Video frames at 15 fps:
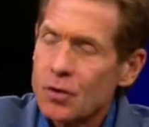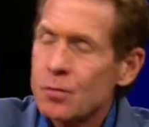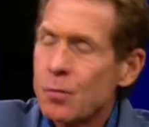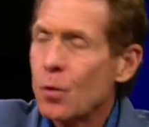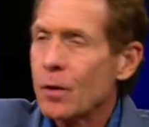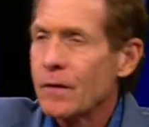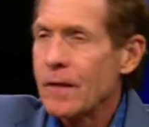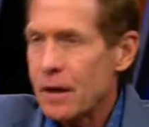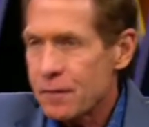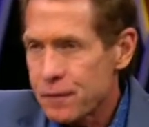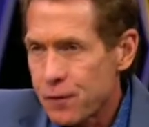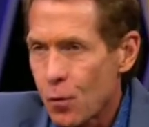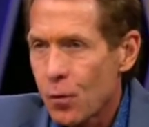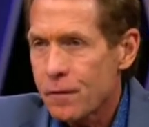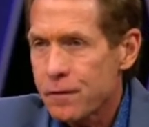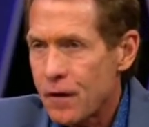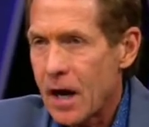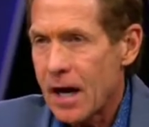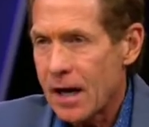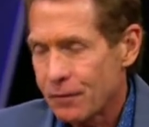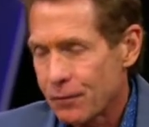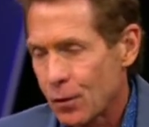was more in that
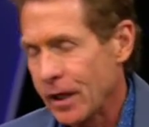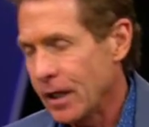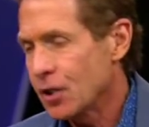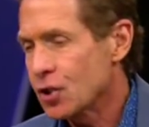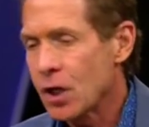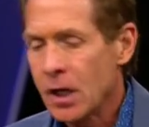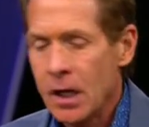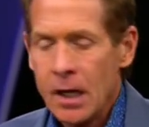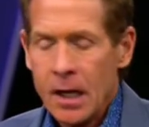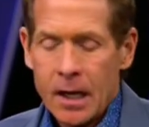4.5 range.